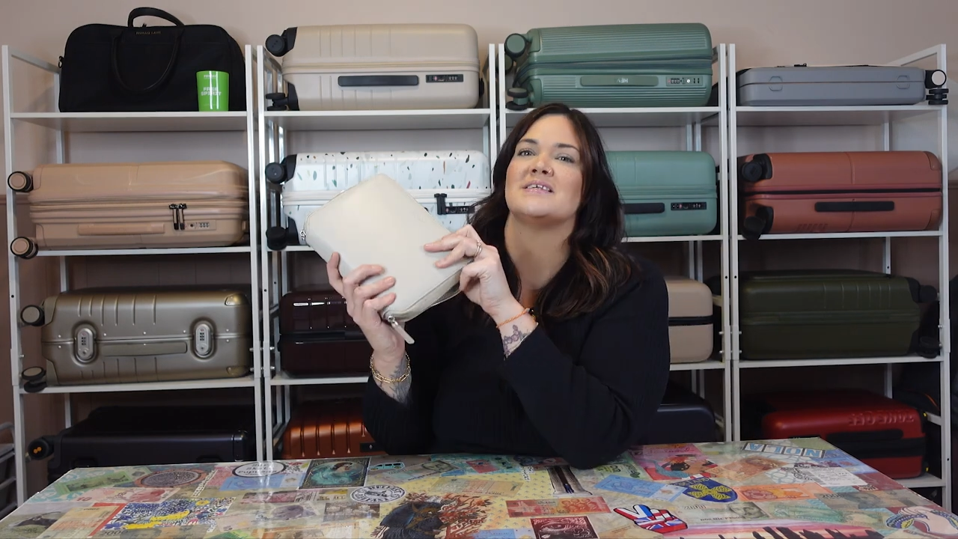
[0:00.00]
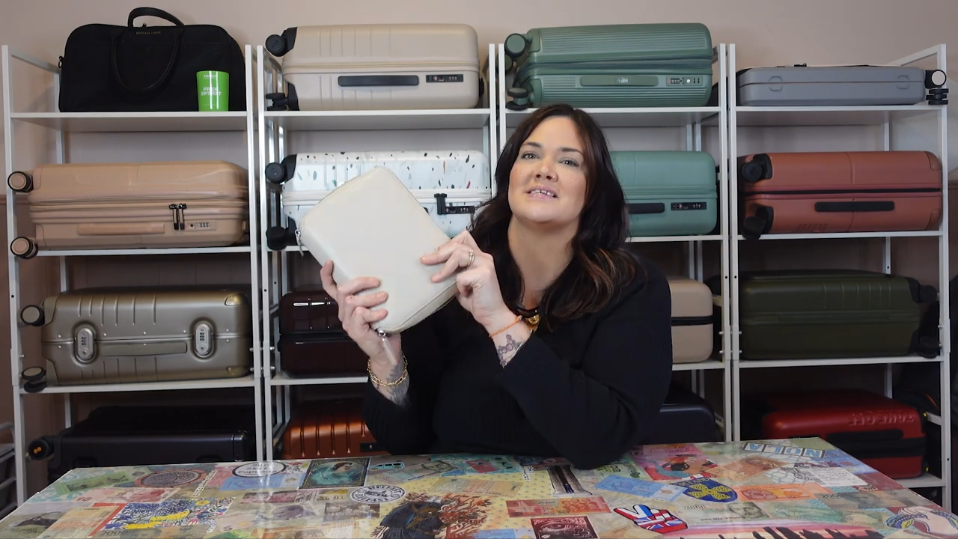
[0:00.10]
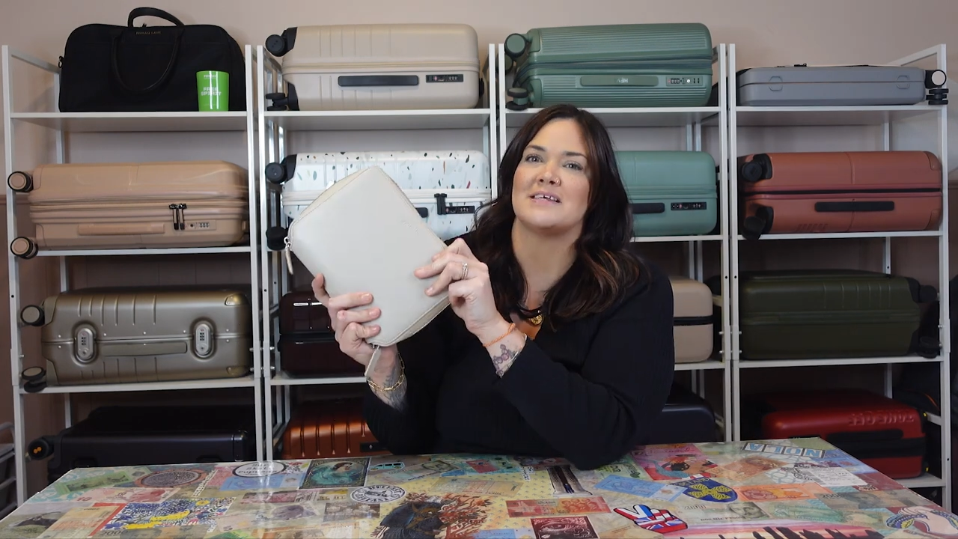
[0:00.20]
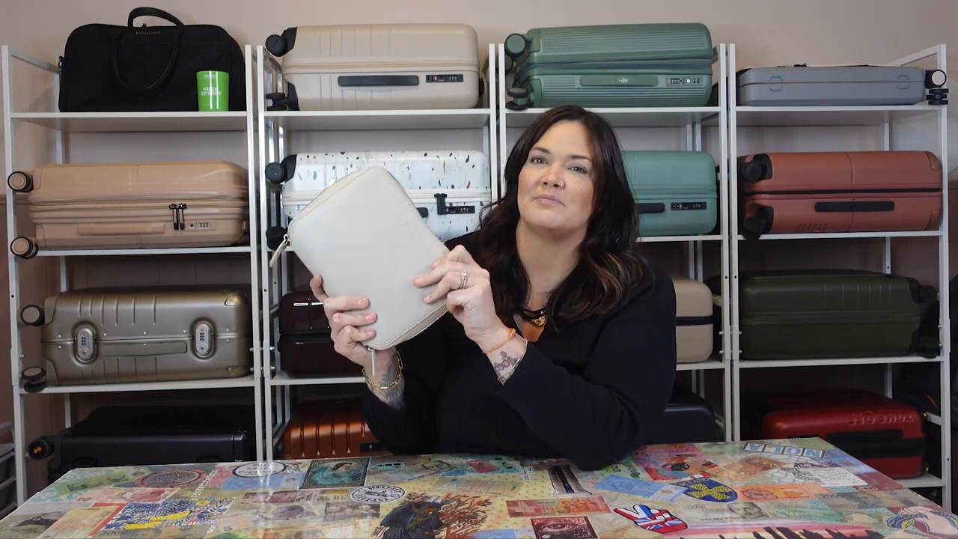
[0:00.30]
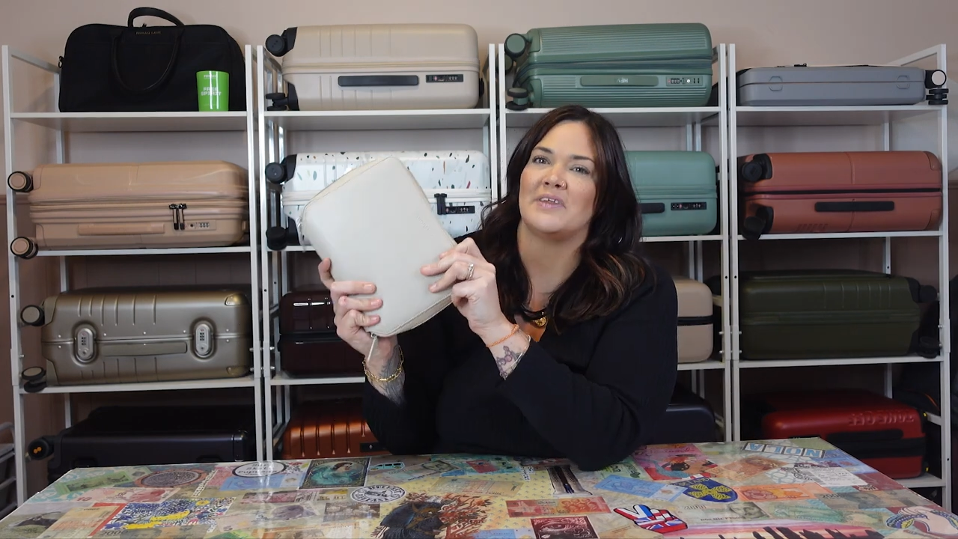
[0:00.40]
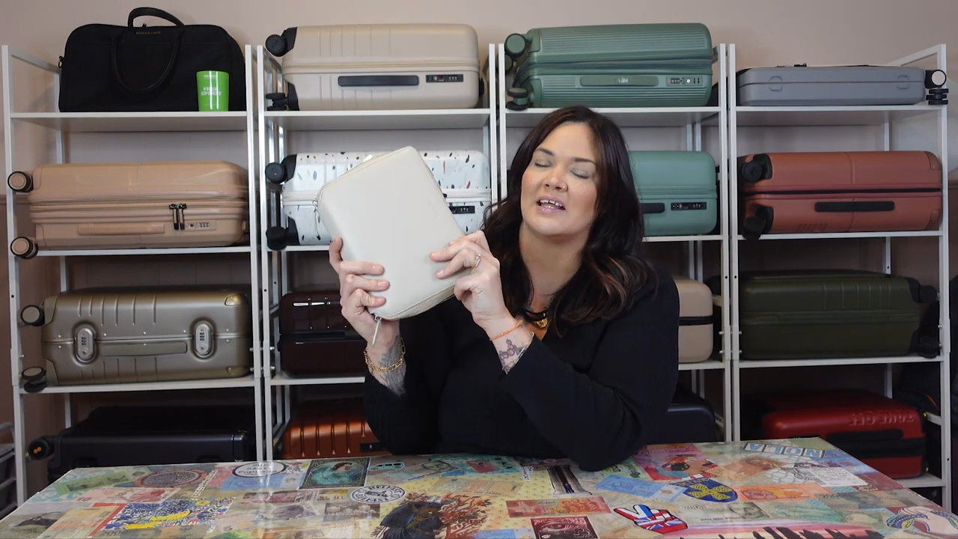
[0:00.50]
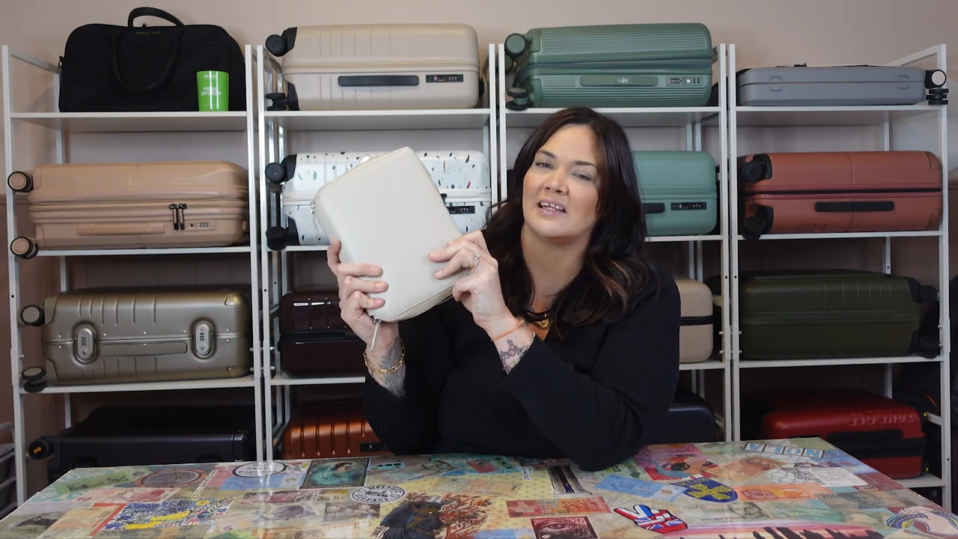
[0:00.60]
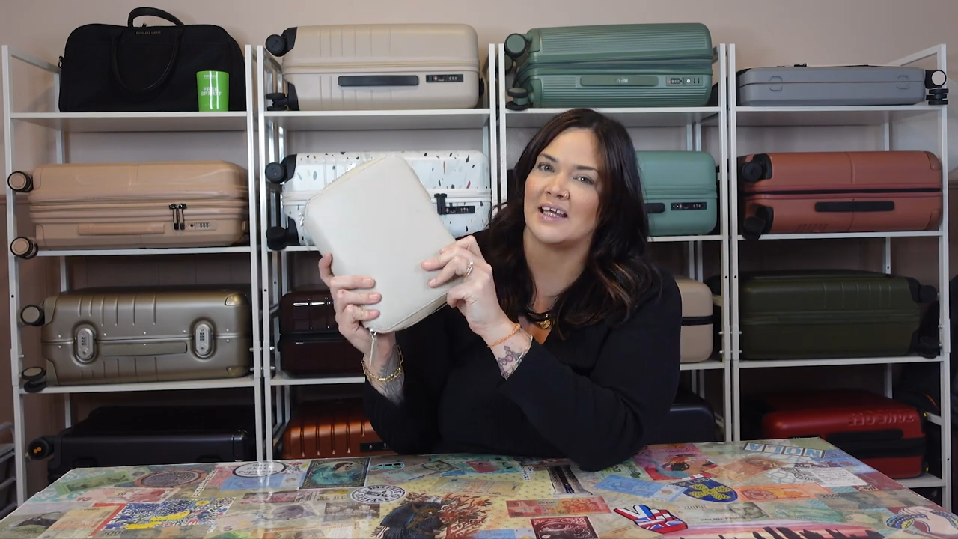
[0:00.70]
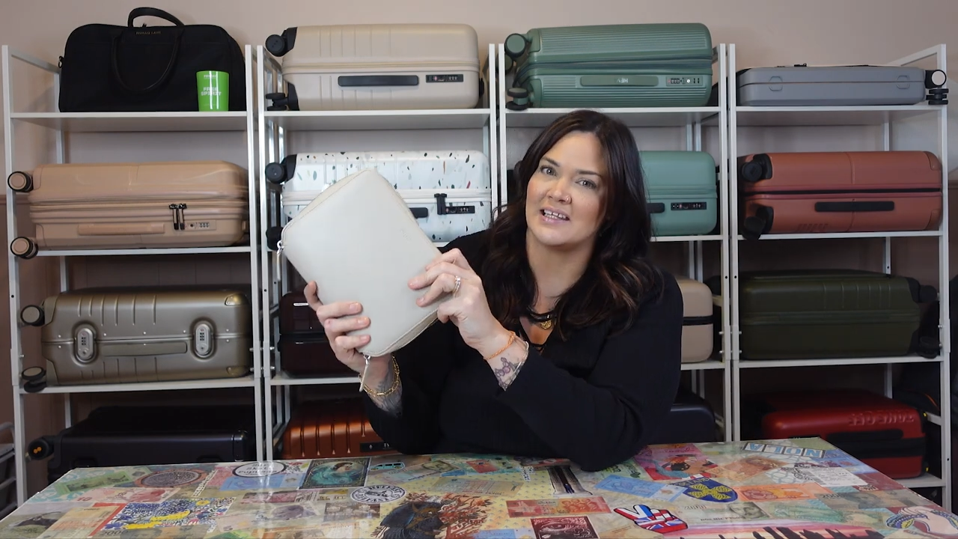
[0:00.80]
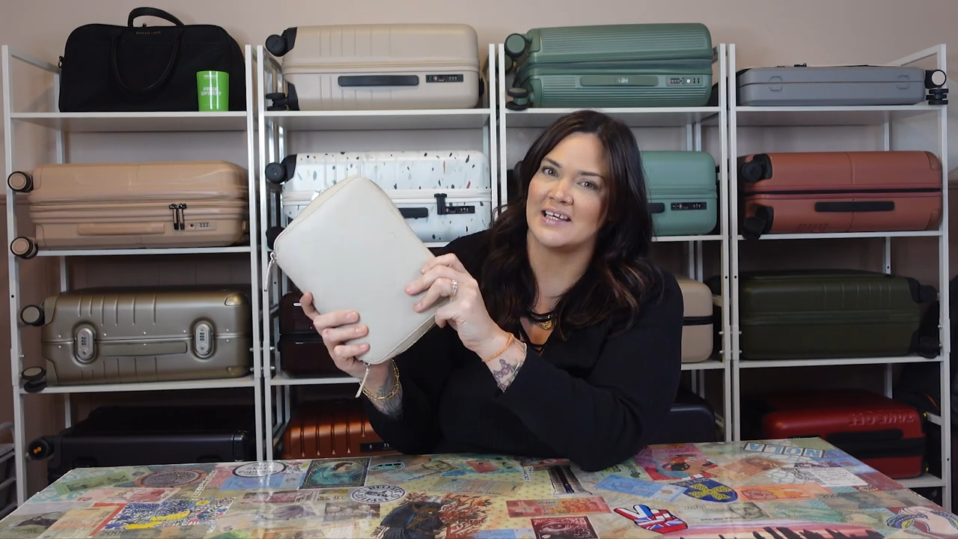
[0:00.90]
Something
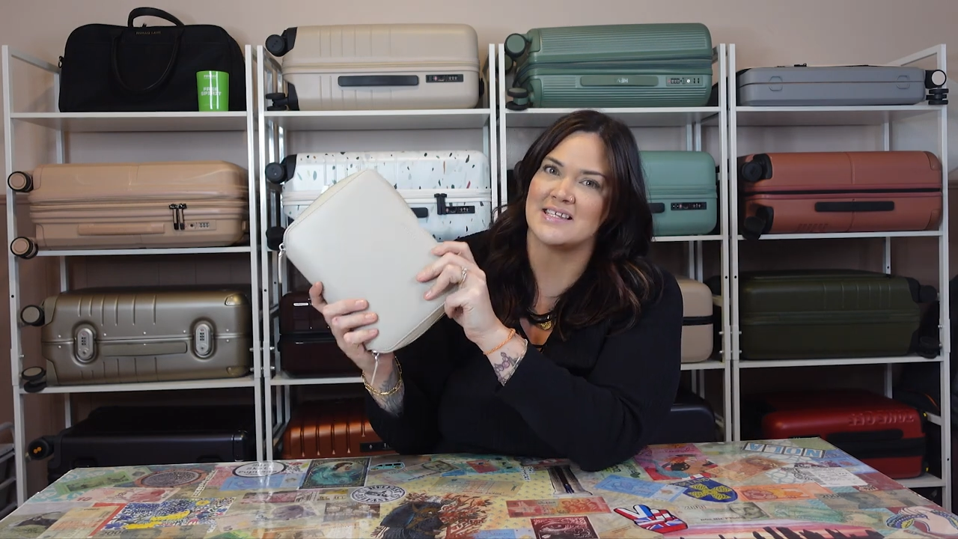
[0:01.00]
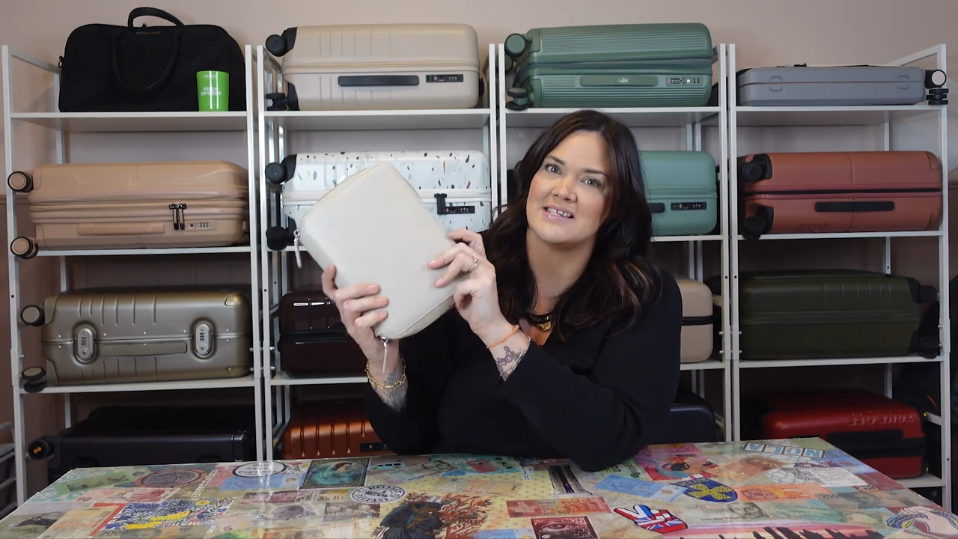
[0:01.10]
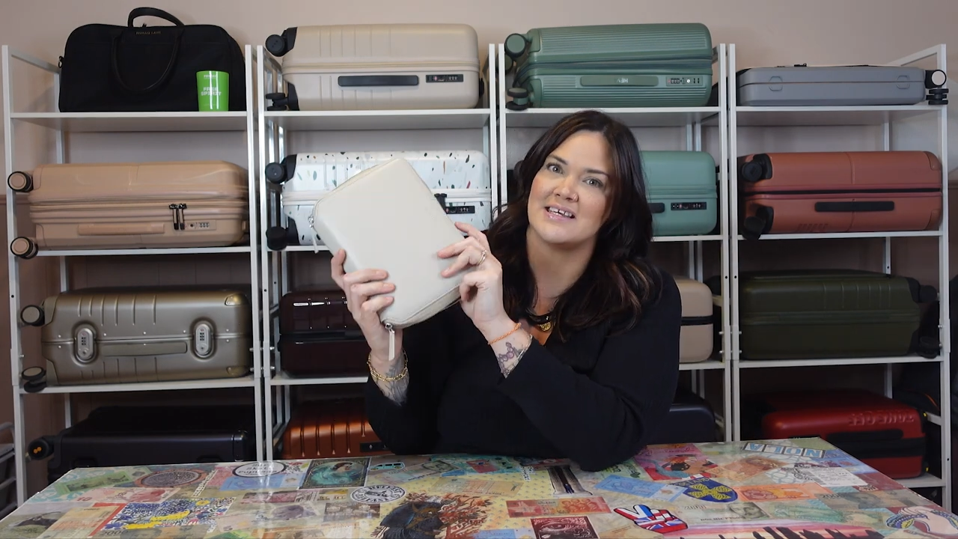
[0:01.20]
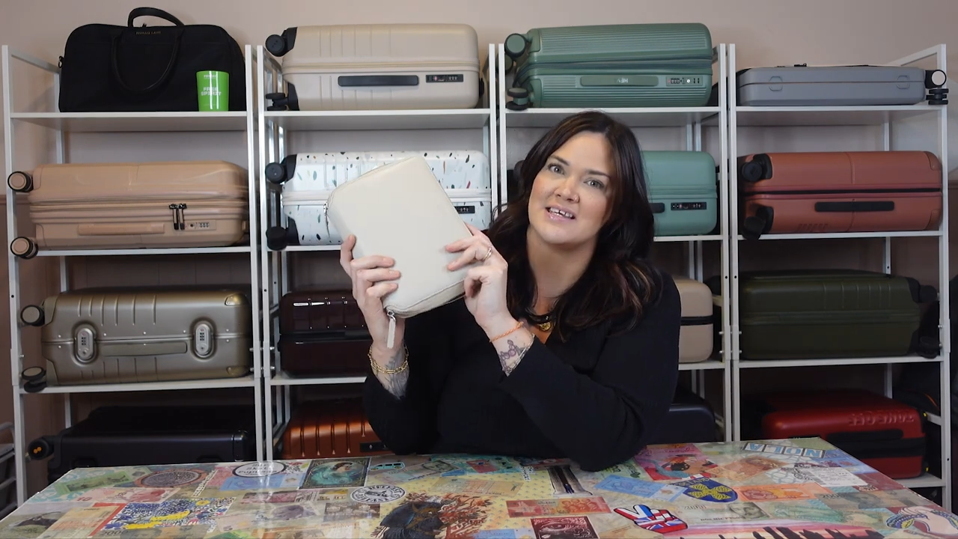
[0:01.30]
like this